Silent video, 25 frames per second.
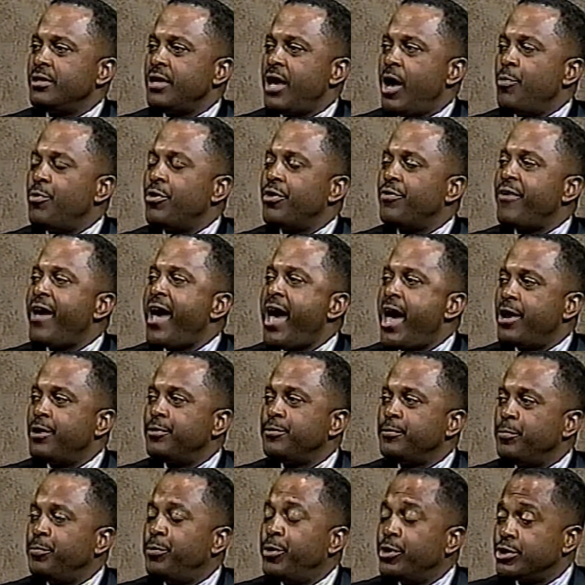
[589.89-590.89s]
I would have had to
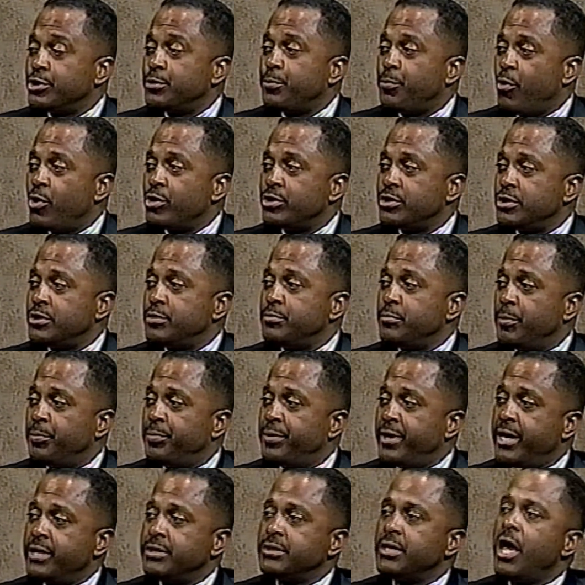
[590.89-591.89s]
put a support system in
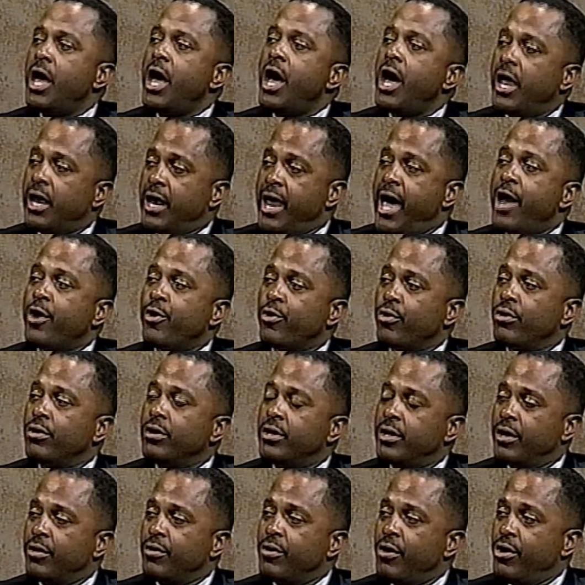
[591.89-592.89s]
place a lot
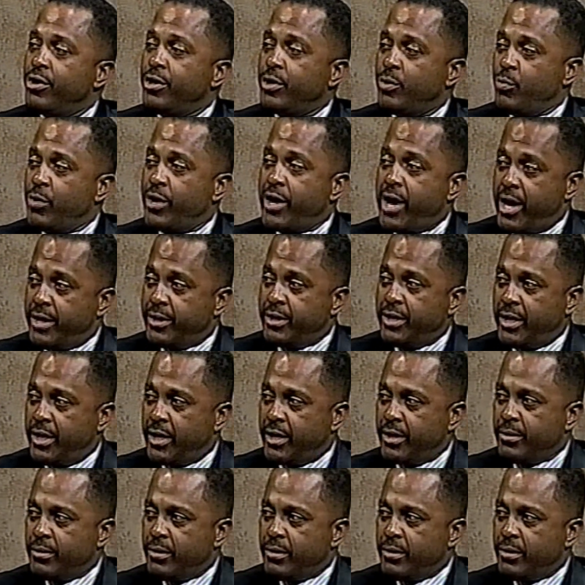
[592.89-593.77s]
earlier on than what I did.